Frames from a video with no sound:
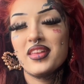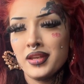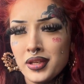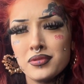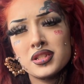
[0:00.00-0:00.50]
then
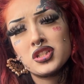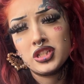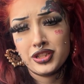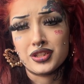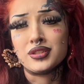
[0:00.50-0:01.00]
he was a
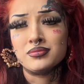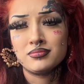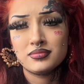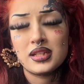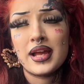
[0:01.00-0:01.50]
cheater.
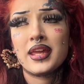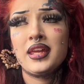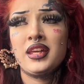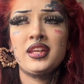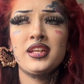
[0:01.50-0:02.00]
Like,
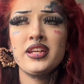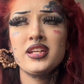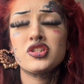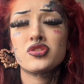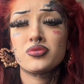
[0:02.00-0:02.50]

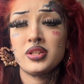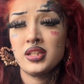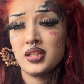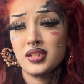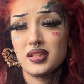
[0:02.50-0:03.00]
he
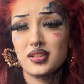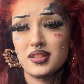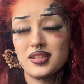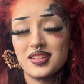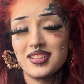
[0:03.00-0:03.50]
treated
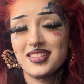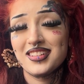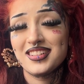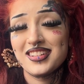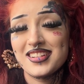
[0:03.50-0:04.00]

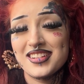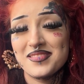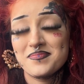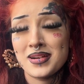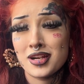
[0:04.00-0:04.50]

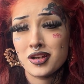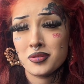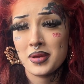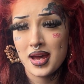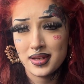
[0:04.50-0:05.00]
my girl
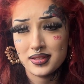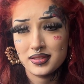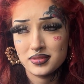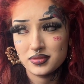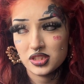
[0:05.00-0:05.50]
bad,
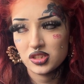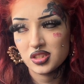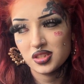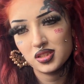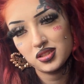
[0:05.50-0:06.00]
which
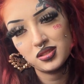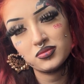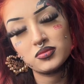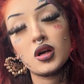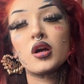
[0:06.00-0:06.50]
was
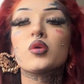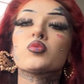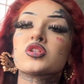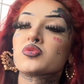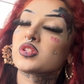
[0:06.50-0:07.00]
our
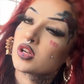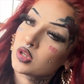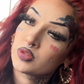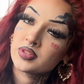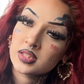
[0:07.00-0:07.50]

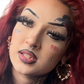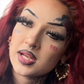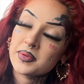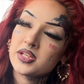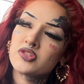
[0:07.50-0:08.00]
girlfriend at the
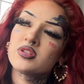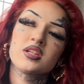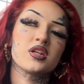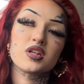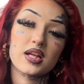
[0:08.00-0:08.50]
time. He
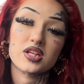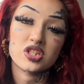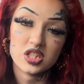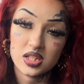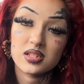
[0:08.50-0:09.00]
treated her like
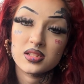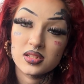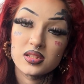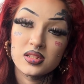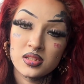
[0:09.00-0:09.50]
shit.
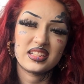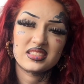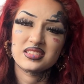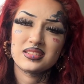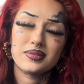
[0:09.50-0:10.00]

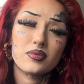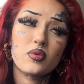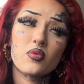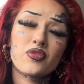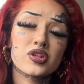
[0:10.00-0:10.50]

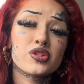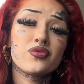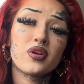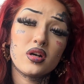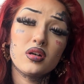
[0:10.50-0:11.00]
First of
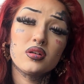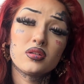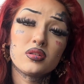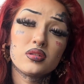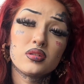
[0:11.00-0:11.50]
all,
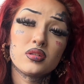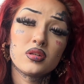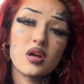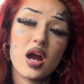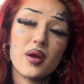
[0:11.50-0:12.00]

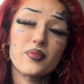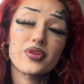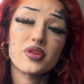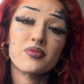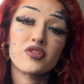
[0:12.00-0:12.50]
I'm
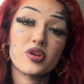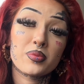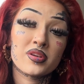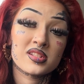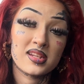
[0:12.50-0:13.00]
with you for your
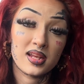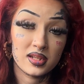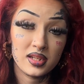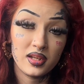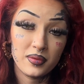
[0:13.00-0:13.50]

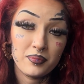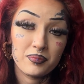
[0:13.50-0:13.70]
personality,